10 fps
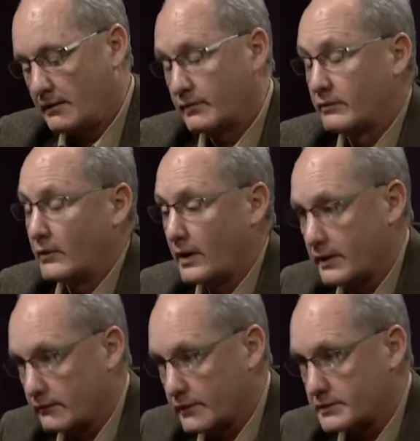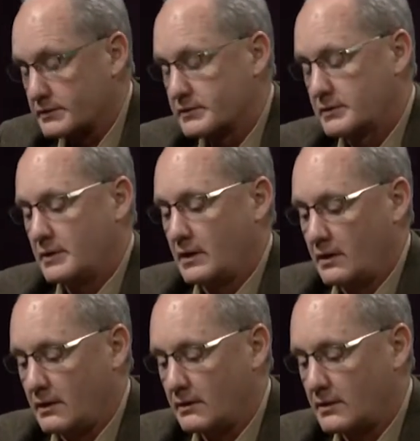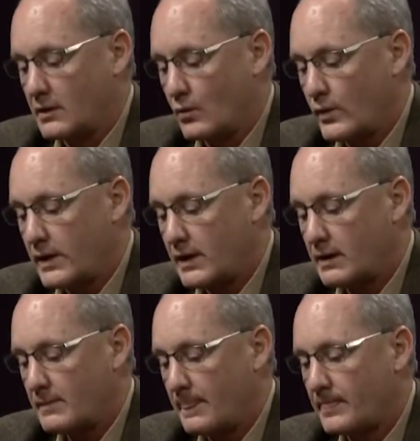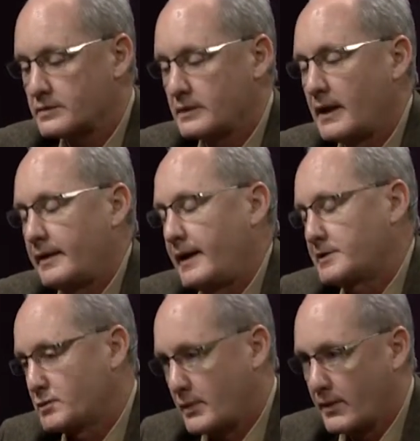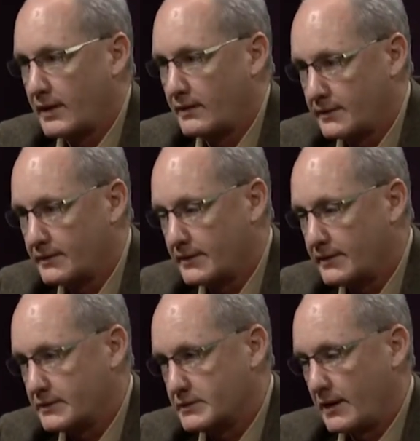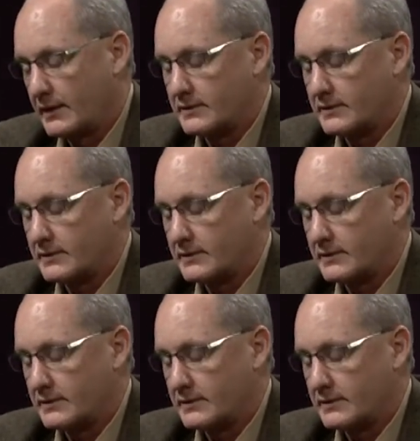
For a variety of reasons. There's a lot of hats we wear in the Senate.